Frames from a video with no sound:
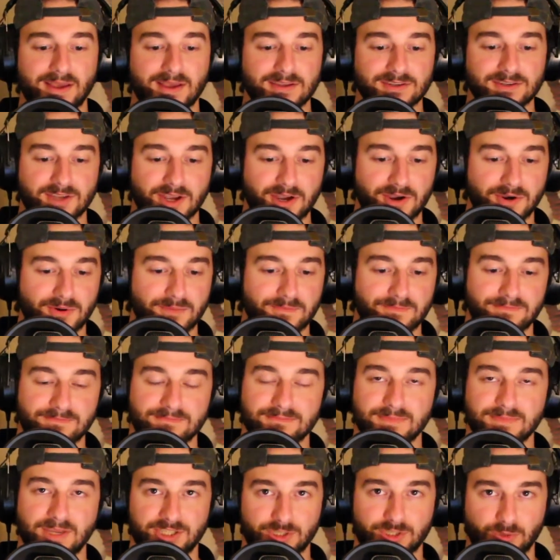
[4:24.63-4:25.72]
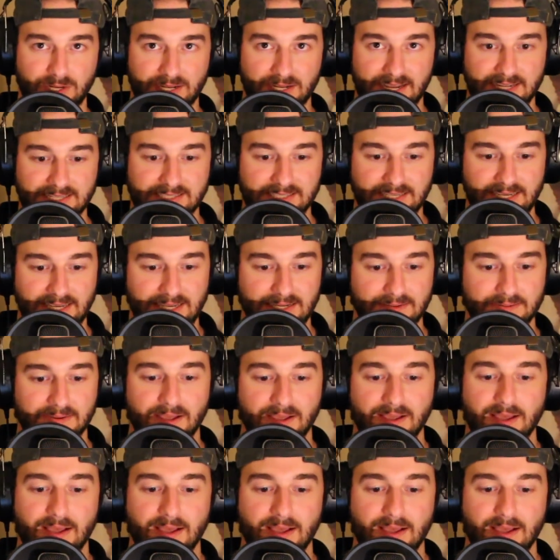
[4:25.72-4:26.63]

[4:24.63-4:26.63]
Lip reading: So in 2019,